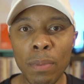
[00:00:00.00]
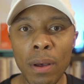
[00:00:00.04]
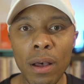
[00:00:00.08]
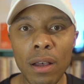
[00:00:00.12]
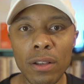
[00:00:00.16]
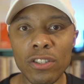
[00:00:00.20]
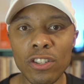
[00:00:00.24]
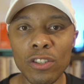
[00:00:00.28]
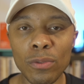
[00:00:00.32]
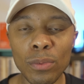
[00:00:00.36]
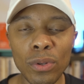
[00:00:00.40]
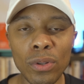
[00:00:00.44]

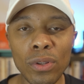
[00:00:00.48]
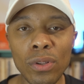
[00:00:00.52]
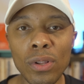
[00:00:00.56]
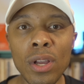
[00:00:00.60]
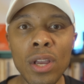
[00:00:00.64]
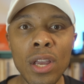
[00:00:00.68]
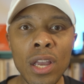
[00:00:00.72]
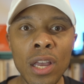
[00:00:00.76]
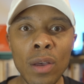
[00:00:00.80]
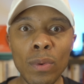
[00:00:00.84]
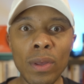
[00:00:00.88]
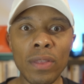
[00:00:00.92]
possible
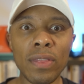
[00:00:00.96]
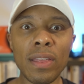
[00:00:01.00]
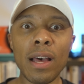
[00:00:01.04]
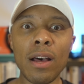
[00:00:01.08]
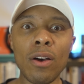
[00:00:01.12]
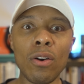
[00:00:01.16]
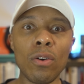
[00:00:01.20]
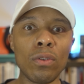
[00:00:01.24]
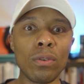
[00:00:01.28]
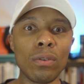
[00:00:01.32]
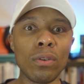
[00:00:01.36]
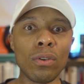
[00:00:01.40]

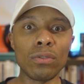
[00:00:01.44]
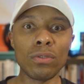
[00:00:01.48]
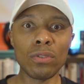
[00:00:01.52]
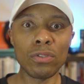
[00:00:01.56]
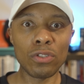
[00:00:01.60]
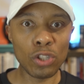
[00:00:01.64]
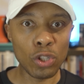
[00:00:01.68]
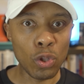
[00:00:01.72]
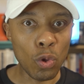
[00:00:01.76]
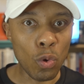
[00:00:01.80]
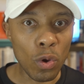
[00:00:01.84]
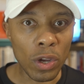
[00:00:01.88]
without
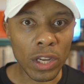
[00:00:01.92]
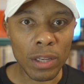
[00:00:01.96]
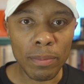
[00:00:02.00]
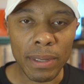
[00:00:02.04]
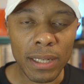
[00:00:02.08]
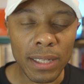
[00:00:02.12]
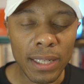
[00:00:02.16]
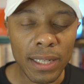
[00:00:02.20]
slowing me